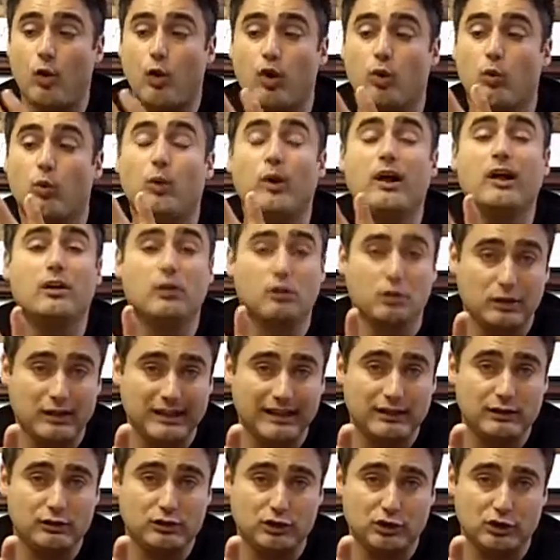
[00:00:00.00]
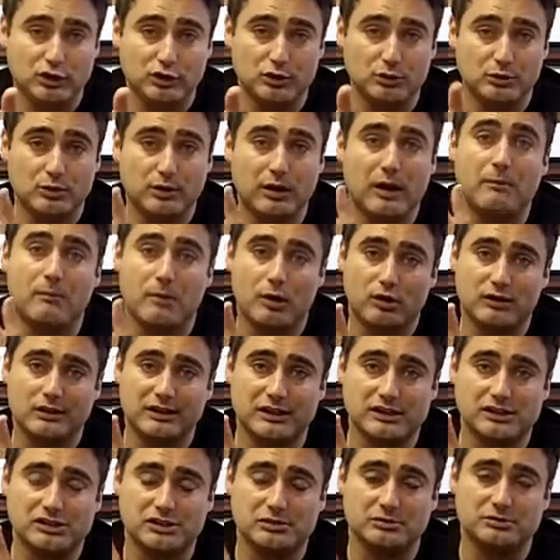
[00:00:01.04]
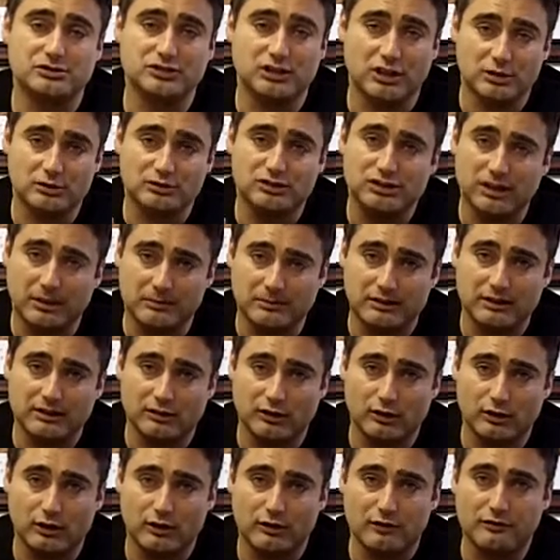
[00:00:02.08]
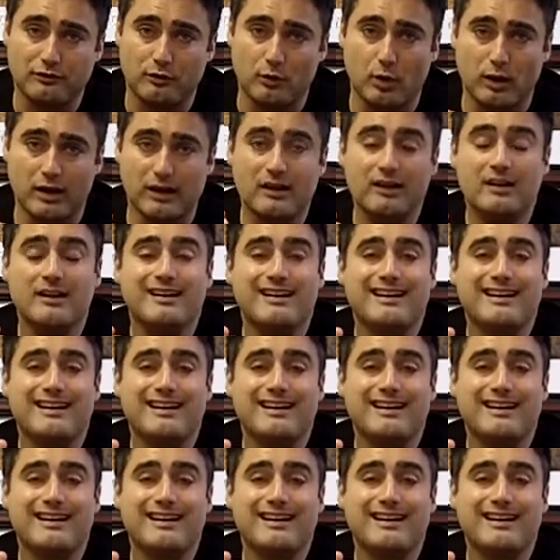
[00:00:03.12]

or will lead to a mold issue. So something to look for.